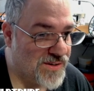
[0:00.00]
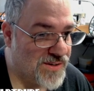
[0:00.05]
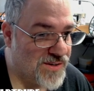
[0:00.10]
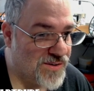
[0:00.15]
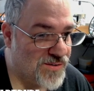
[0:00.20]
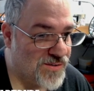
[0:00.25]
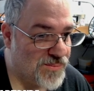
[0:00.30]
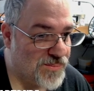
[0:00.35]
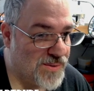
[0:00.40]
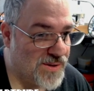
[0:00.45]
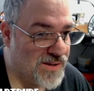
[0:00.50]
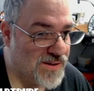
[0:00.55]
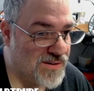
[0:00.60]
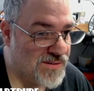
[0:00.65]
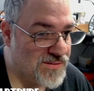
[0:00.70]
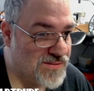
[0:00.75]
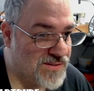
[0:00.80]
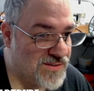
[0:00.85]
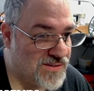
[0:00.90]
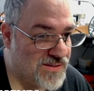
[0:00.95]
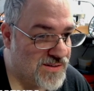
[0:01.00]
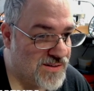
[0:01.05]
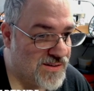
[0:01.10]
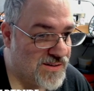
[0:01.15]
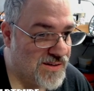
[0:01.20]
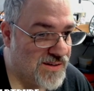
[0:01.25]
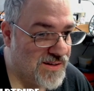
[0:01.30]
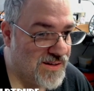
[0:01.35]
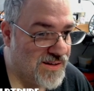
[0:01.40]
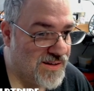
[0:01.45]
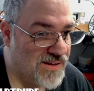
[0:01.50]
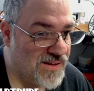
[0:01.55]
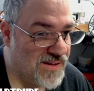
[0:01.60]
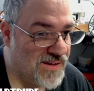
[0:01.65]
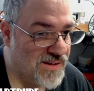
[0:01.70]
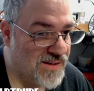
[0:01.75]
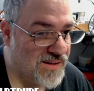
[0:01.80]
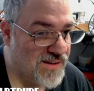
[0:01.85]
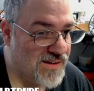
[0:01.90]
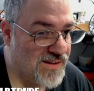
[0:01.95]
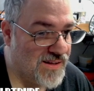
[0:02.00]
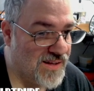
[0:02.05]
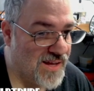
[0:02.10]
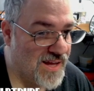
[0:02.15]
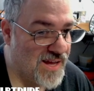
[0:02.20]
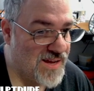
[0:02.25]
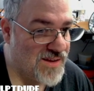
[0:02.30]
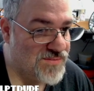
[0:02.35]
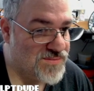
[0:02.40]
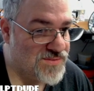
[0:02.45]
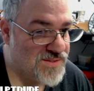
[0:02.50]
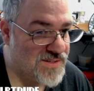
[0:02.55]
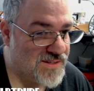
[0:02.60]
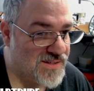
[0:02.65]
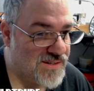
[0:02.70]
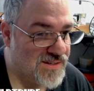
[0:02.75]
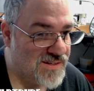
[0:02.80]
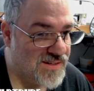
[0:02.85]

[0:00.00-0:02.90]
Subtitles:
to hear about Aves.